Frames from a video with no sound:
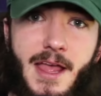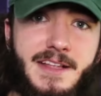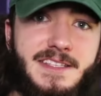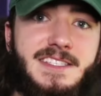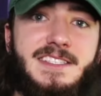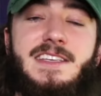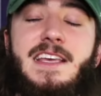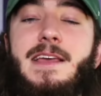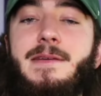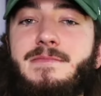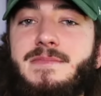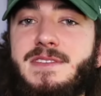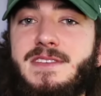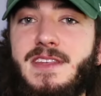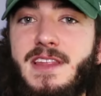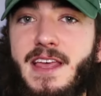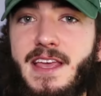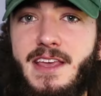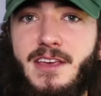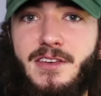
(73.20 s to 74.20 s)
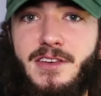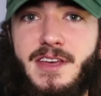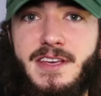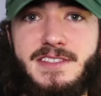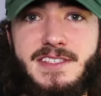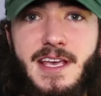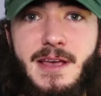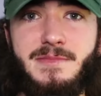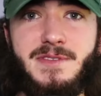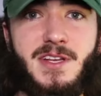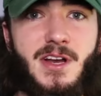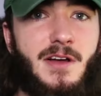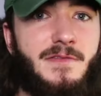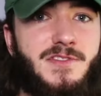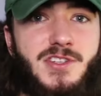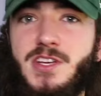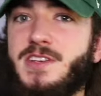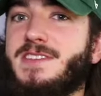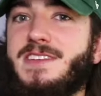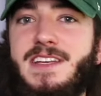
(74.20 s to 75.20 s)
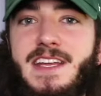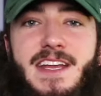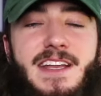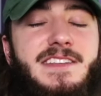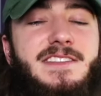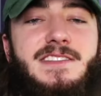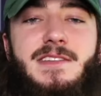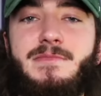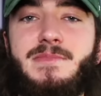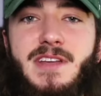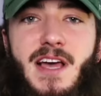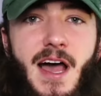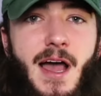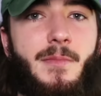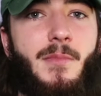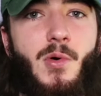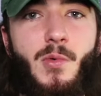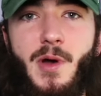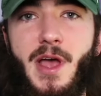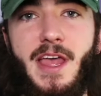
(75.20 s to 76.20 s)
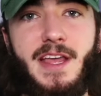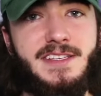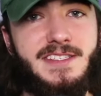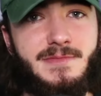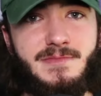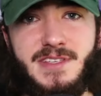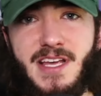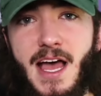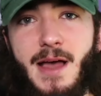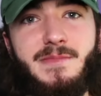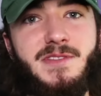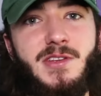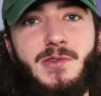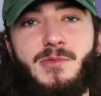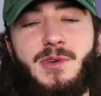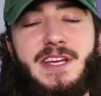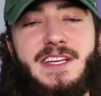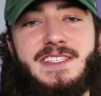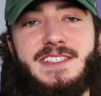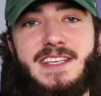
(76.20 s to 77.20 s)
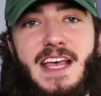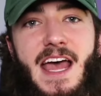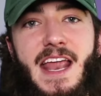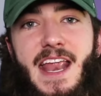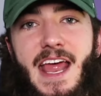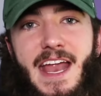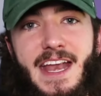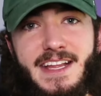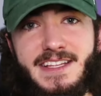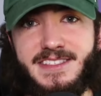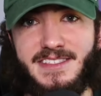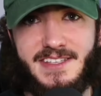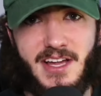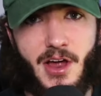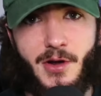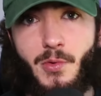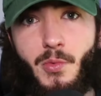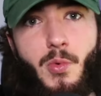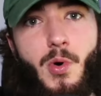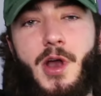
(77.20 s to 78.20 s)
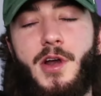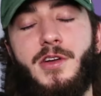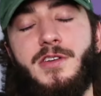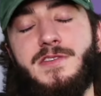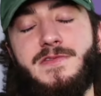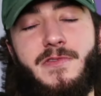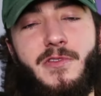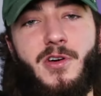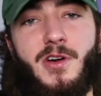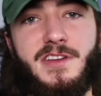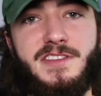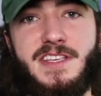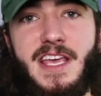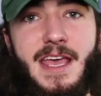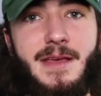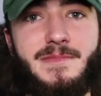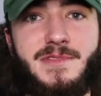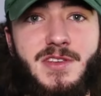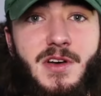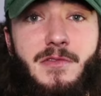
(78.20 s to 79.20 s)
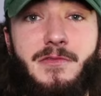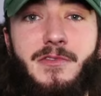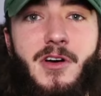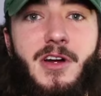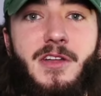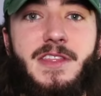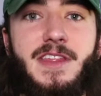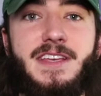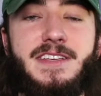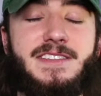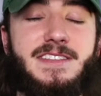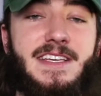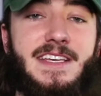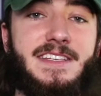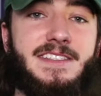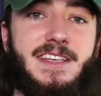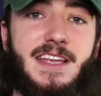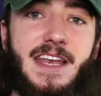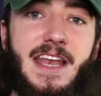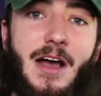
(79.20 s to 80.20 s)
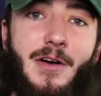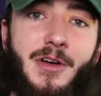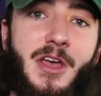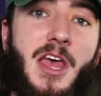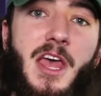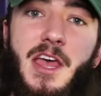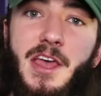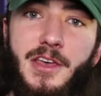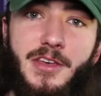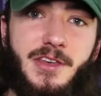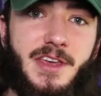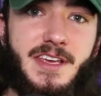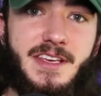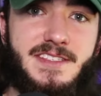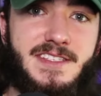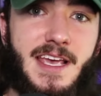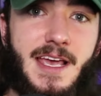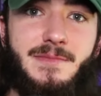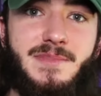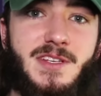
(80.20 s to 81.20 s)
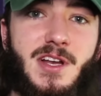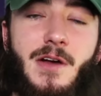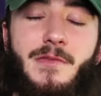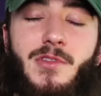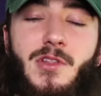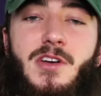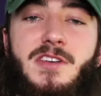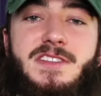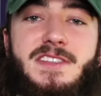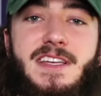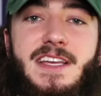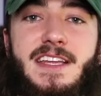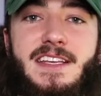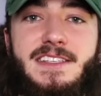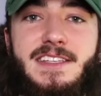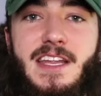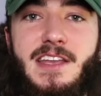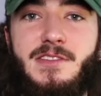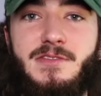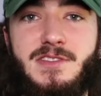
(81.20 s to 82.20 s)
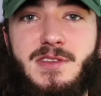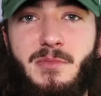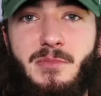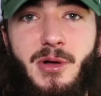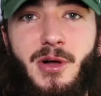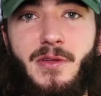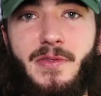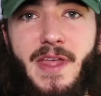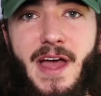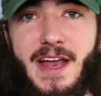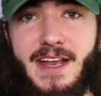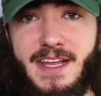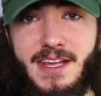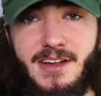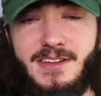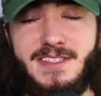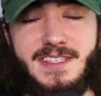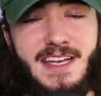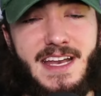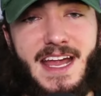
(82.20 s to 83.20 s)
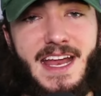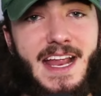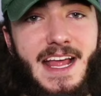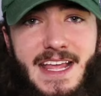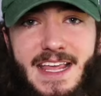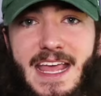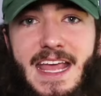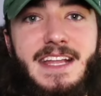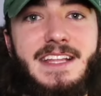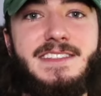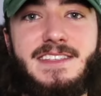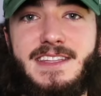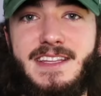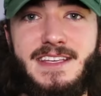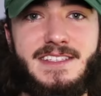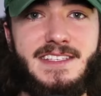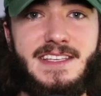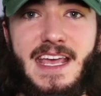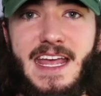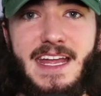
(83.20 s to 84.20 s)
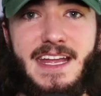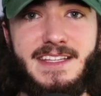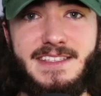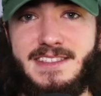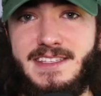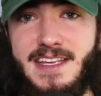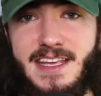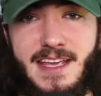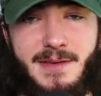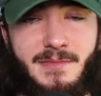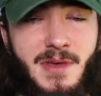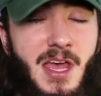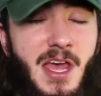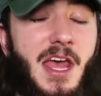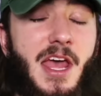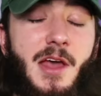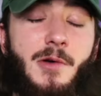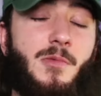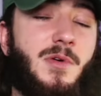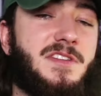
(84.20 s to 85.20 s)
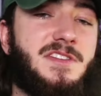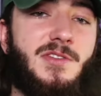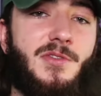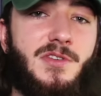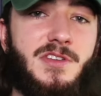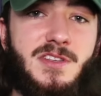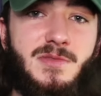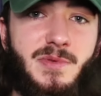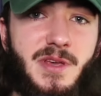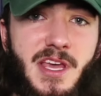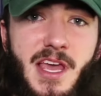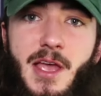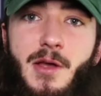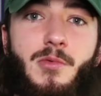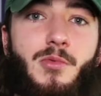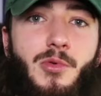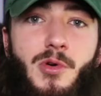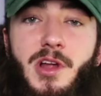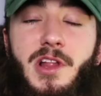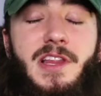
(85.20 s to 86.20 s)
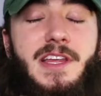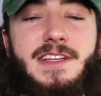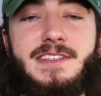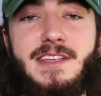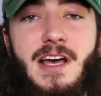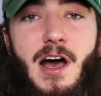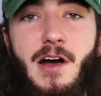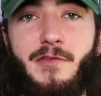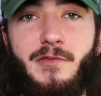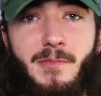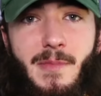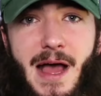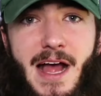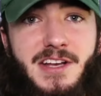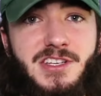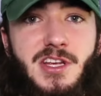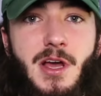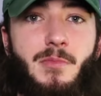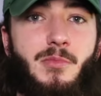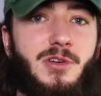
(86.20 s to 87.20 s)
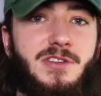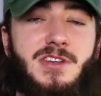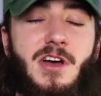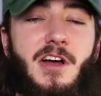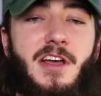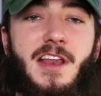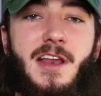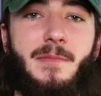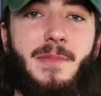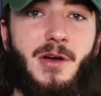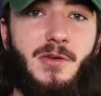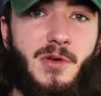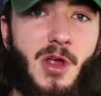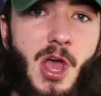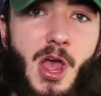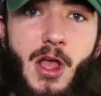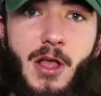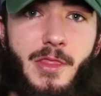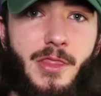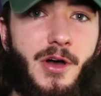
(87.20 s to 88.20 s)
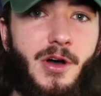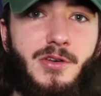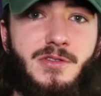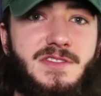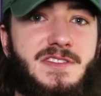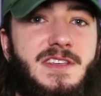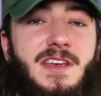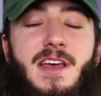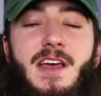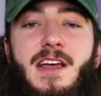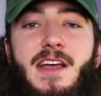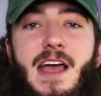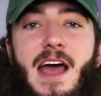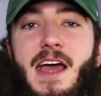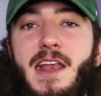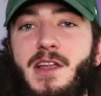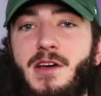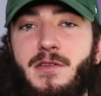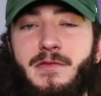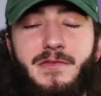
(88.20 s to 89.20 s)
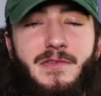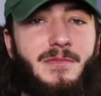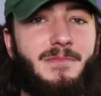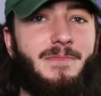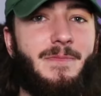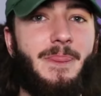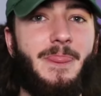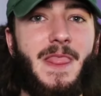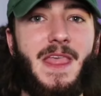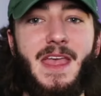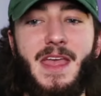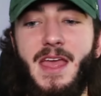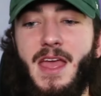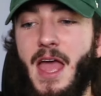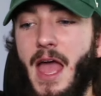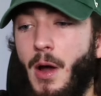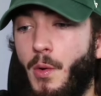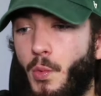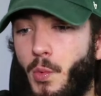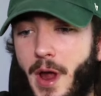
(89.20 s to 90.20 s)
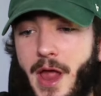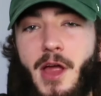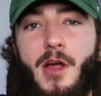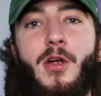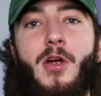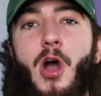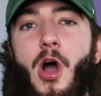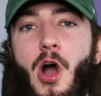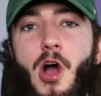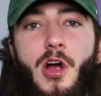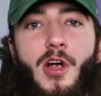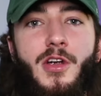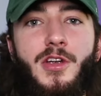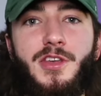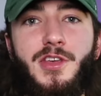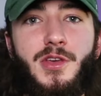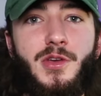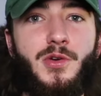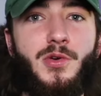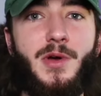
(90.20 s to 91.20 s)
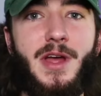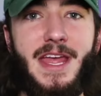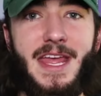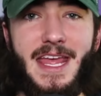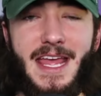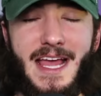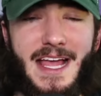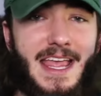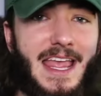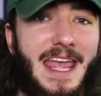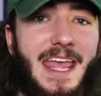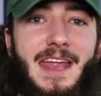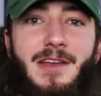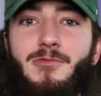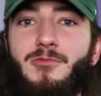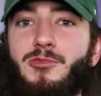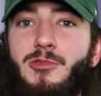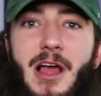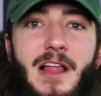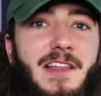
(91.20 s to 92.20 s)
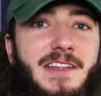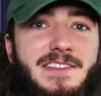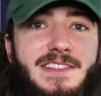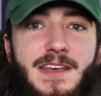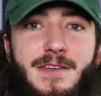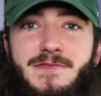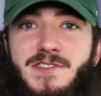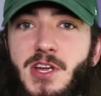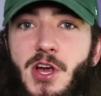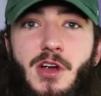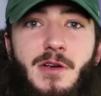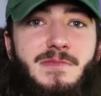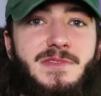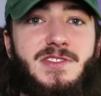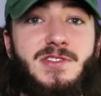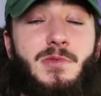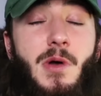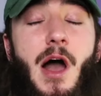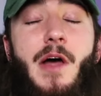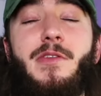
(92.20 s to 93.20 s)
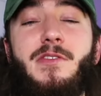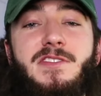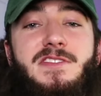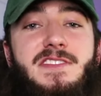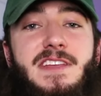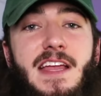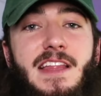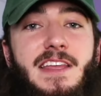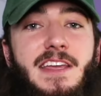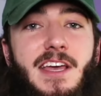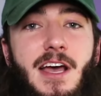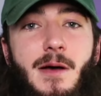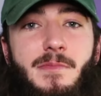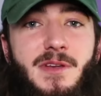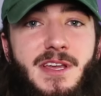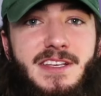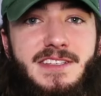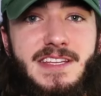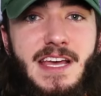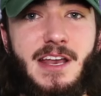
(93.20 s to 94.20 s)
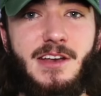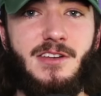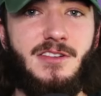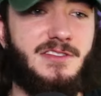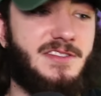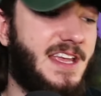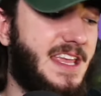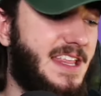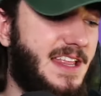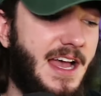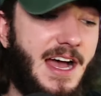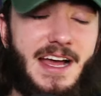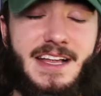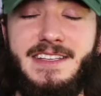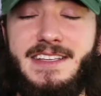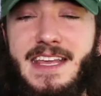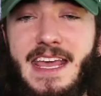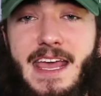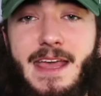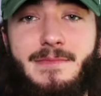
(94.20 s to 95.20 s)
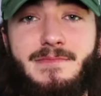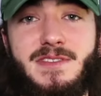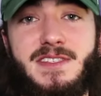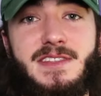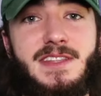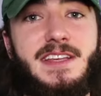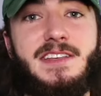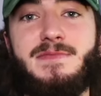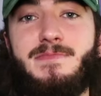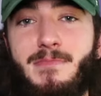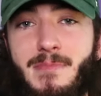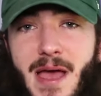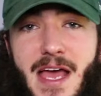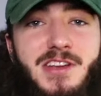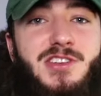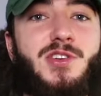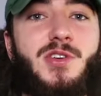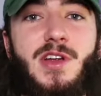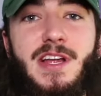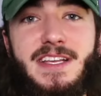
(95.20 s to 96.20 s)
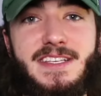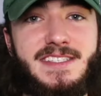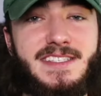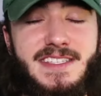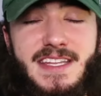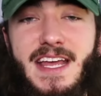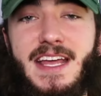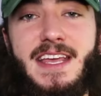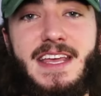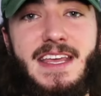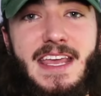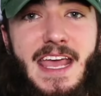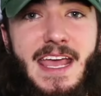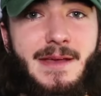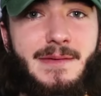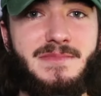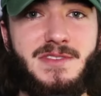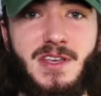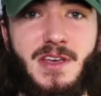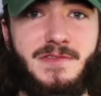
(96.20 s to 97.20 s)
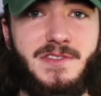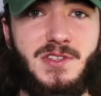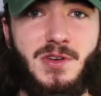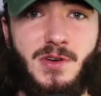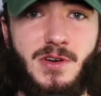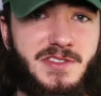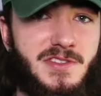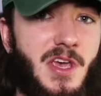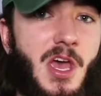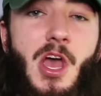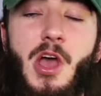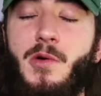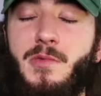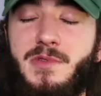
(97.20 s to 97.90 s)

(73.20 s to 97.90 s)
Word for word: It seems like Ilya Samsonov just needed some time away, some time to reset, and it's done wonders for his game so far this season. Now, Ilya Samsonov looks to continue to build that here tonight against this Canes team, and what's going to be a really tough matchup. We're talking about those kind of where are you in relative terms to other Stanley Cup contender uh, games? These measuring stick games of sorts.